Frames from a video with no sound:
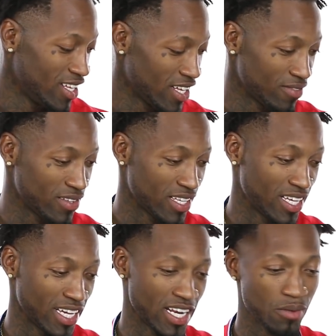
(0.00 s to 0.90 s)
It,
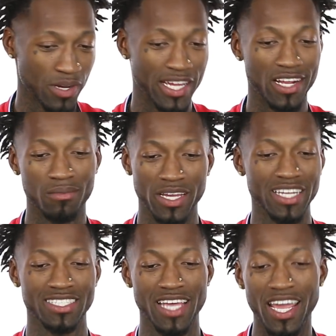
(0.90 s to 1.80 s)
and I'm a, and I'm gonna
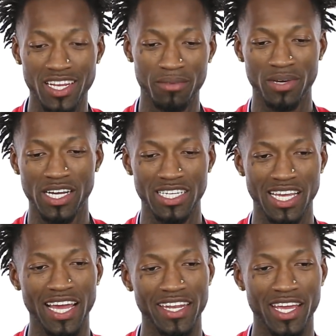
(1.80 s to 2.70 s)
entertain it because
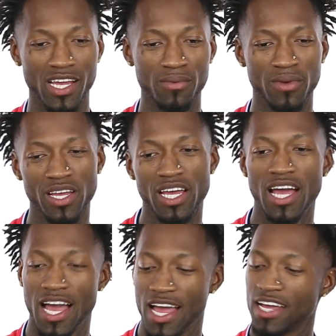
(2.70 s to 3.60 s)
goddamn,
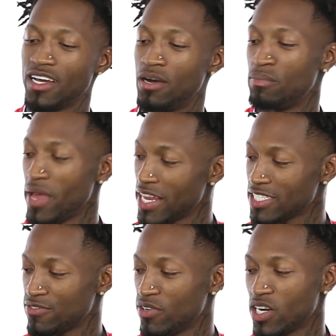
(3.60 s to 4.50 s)
I'm petty
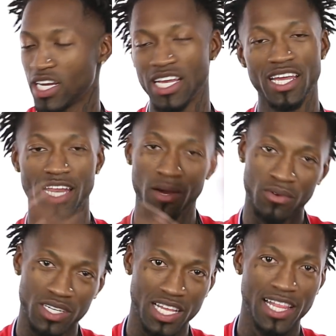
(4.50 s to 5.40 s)
as fuck and I
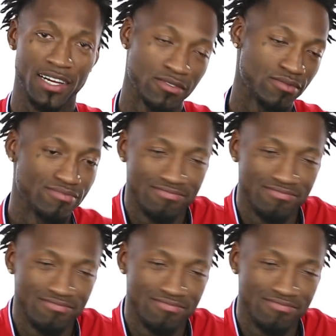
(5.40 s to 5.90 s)
want the clout.